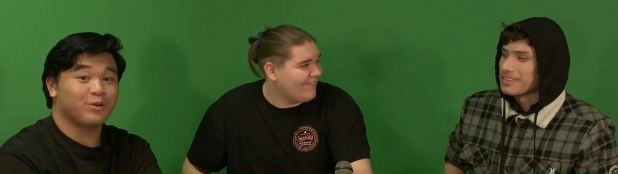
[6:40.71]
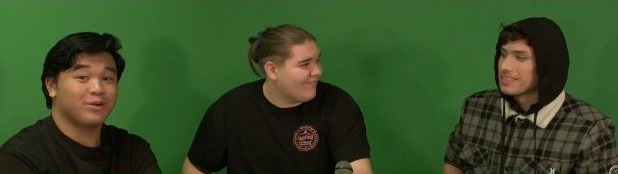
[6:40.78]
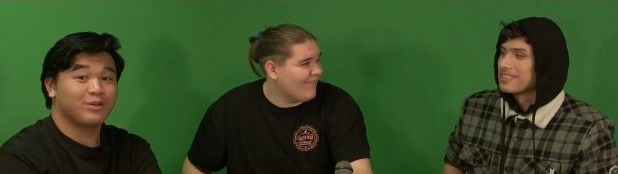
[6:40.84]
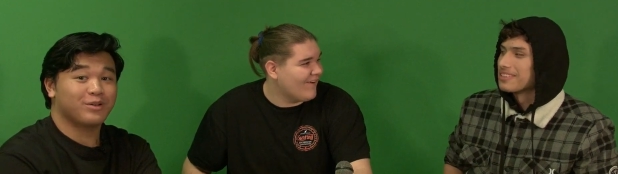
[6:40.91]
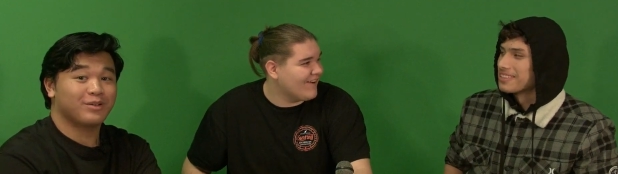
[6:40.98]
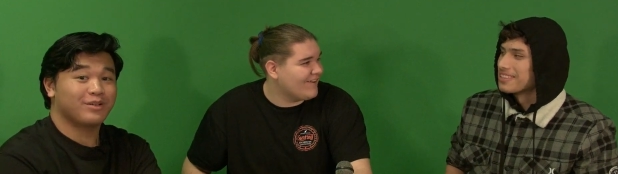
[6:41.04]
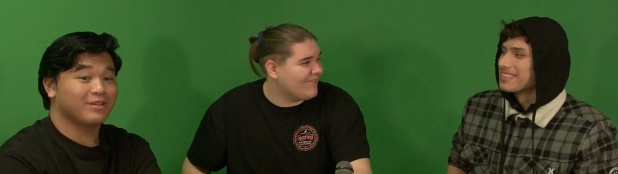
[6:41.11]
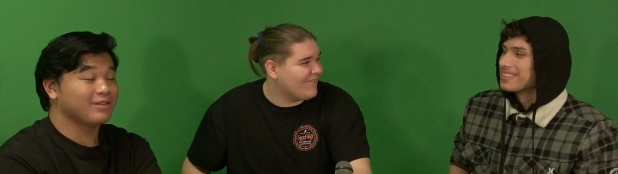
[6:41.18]

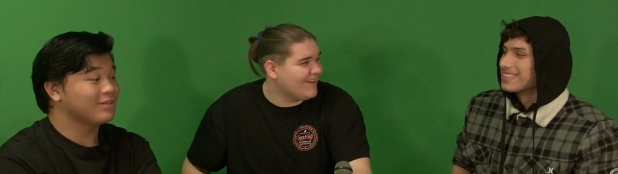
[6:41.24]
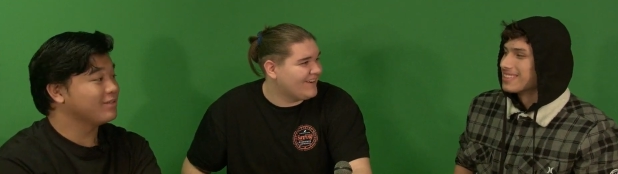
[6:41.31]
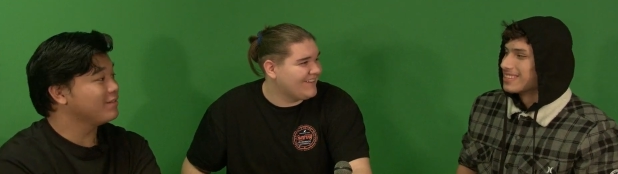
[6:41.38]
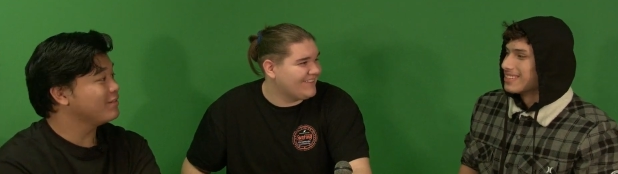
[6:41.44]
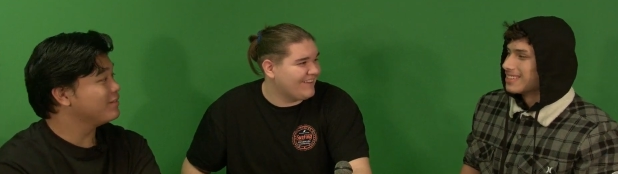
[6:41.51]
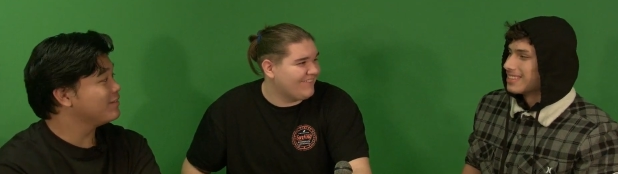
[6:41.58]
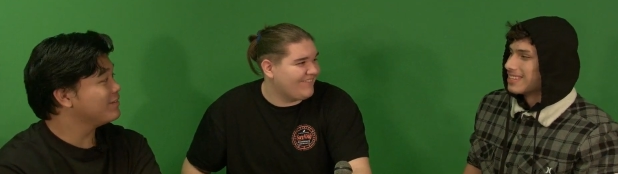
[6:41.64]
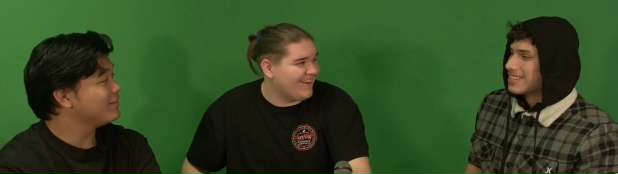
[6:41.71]
Speaker 1: Where, where can
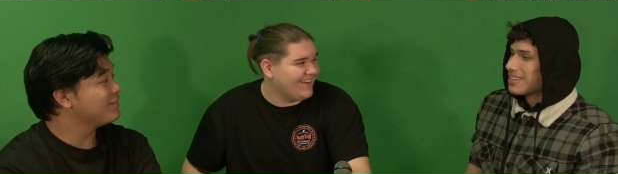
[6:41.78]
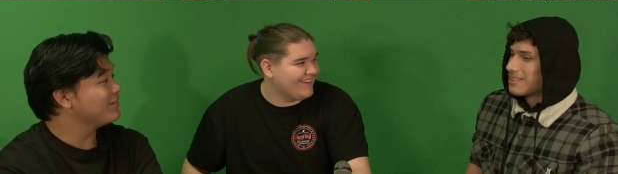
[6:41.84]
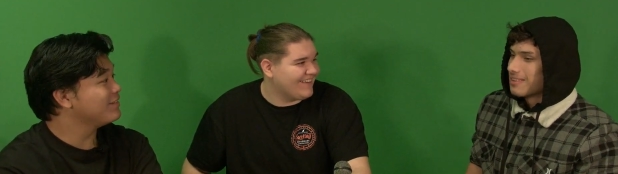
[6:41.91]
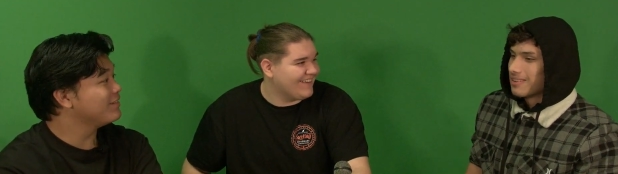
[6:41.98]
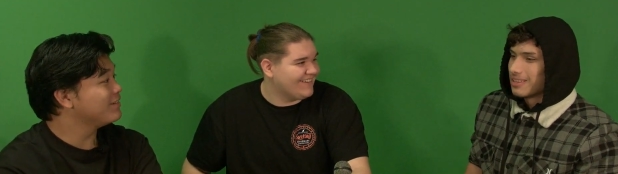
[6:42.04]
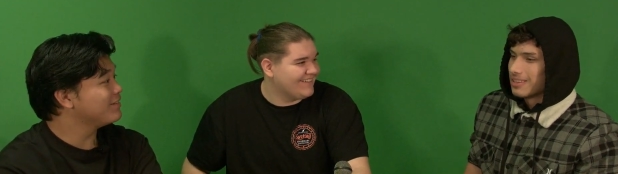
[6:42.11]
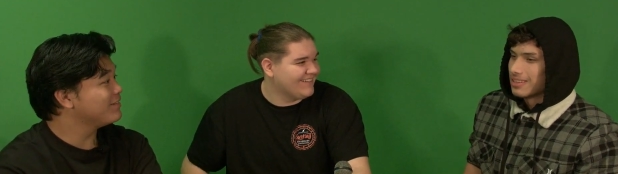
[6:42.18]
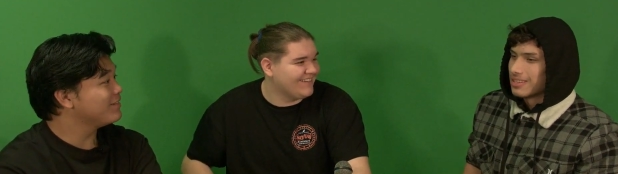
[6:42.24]
they find
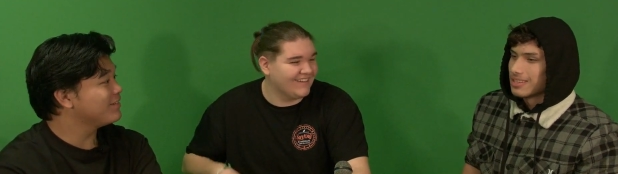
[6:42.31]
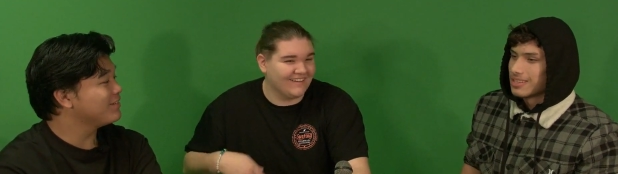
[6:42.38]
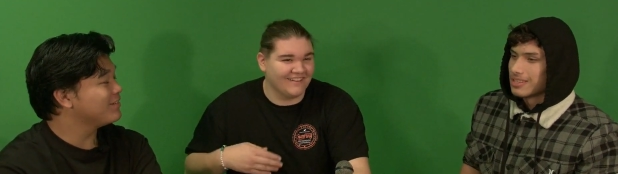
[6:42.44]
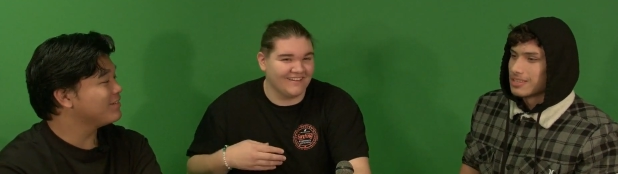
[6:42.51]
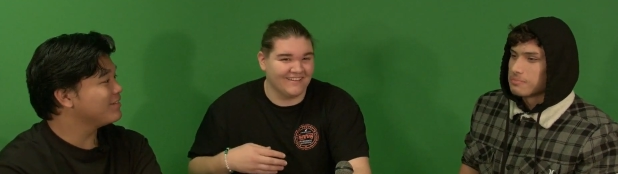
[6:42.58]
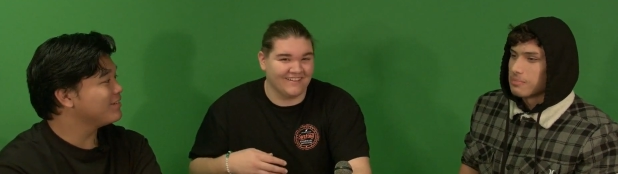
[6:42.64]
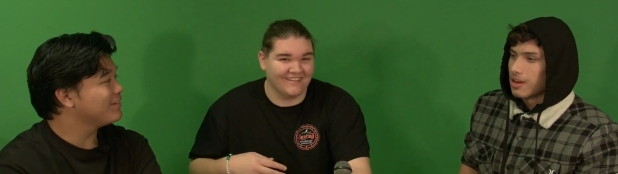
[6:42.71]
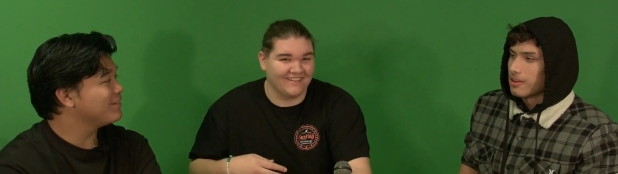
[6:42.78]
it?
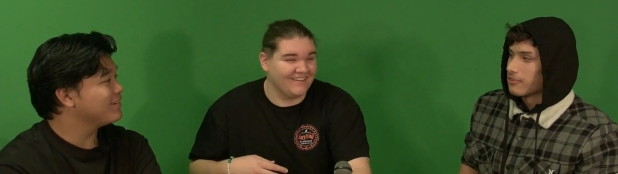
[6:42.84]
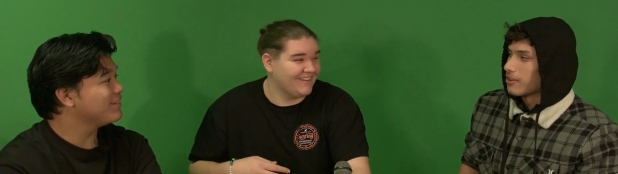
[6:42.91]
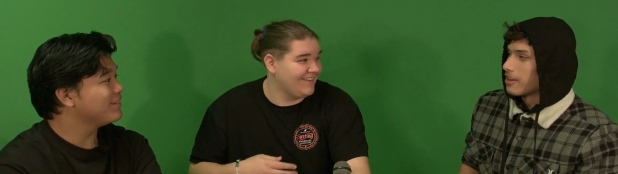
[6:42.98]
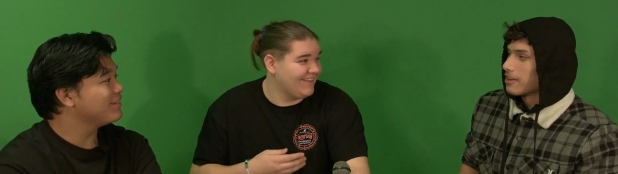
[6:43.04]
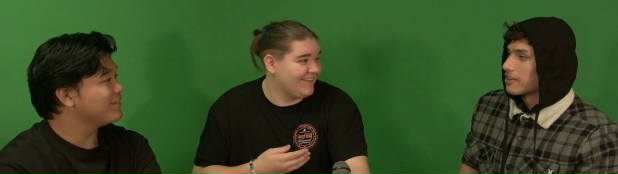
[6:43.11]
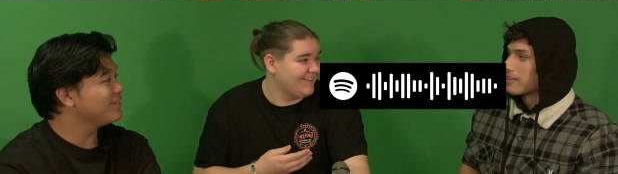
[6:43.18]
Spotify.